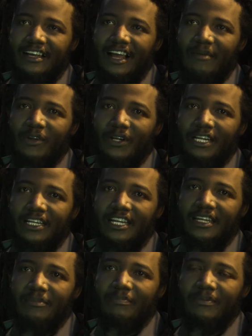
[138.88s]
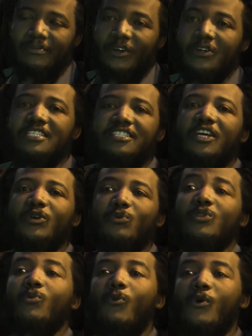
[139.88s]
I'm not really concerned
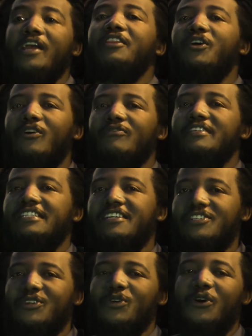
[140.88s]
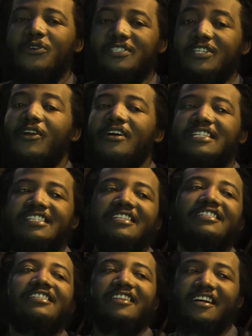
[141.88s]
with where the conversation goes as long as
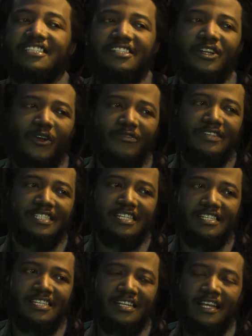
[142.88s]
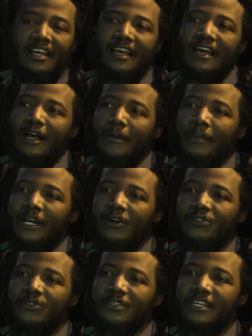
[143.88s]
it starts that conversation. But I
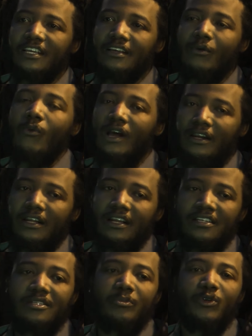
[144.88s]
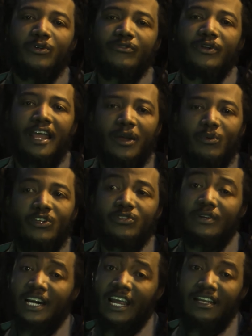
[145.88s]
also think, one, it is a beautiful language
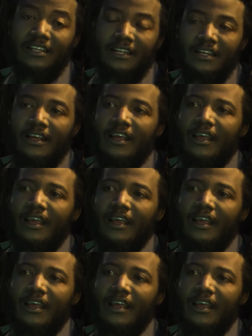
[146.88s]
to write in,